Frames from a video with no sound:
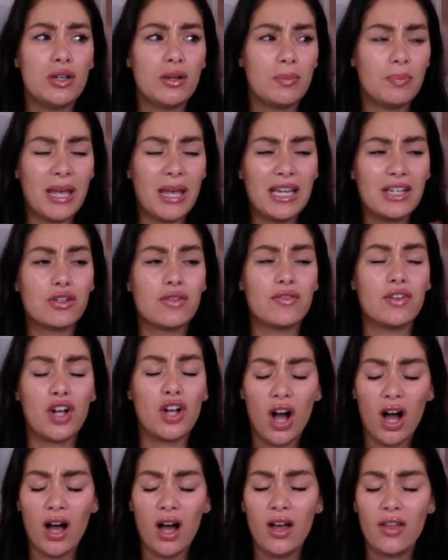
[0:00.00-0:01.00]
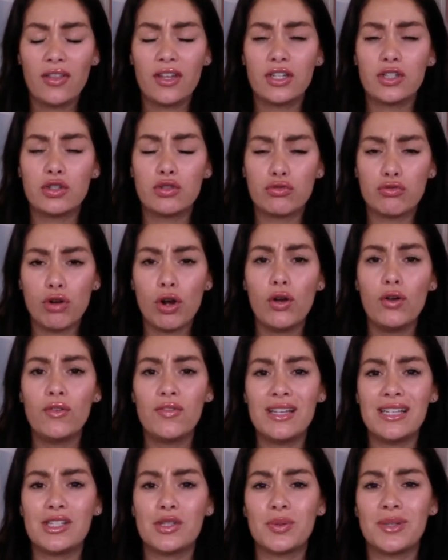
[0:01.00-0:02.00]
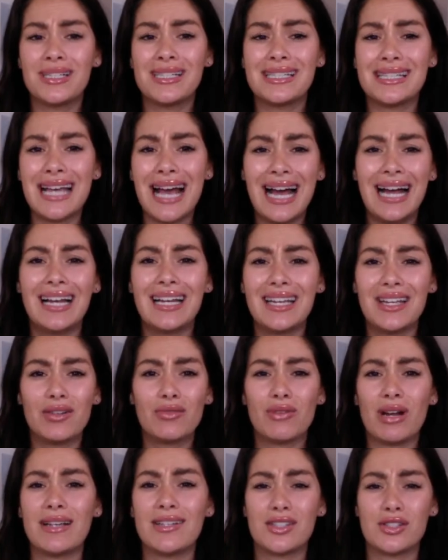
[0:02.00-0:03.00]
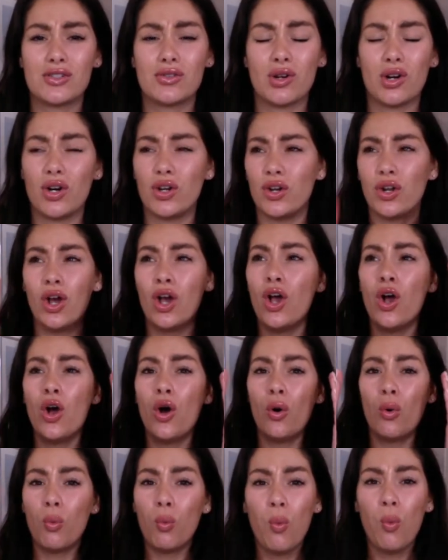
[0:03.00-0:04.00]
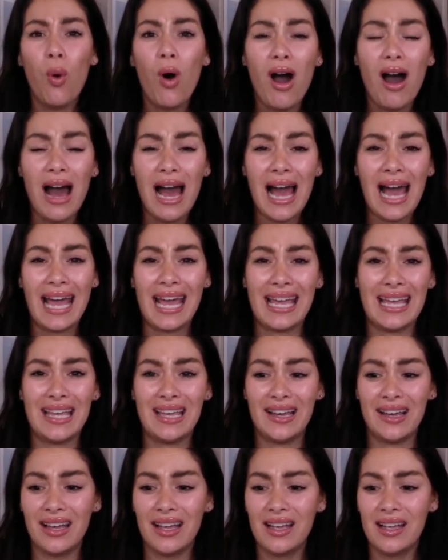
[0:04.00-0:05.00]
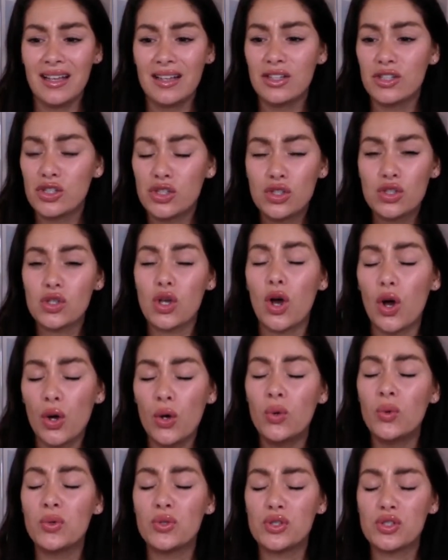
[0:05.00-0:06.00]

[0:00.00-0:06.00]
picture of a car that drove into an Italian restaurant. Why? so